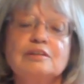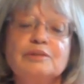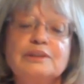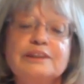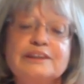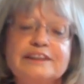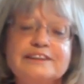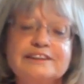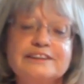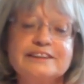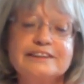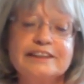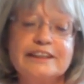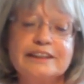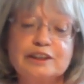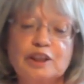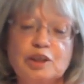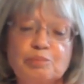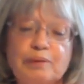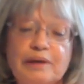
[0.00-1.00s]
We need to
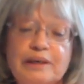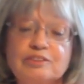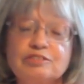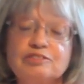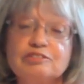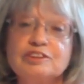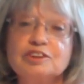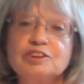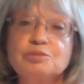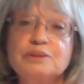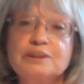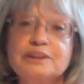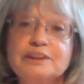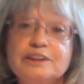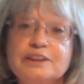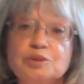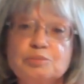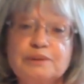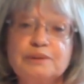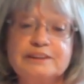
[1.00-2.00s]
set our boundaries. We
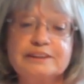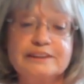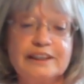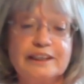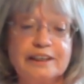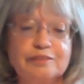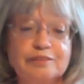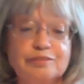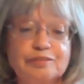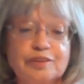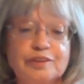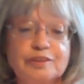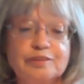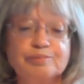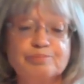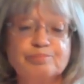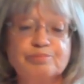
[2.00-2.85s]
need to be safe.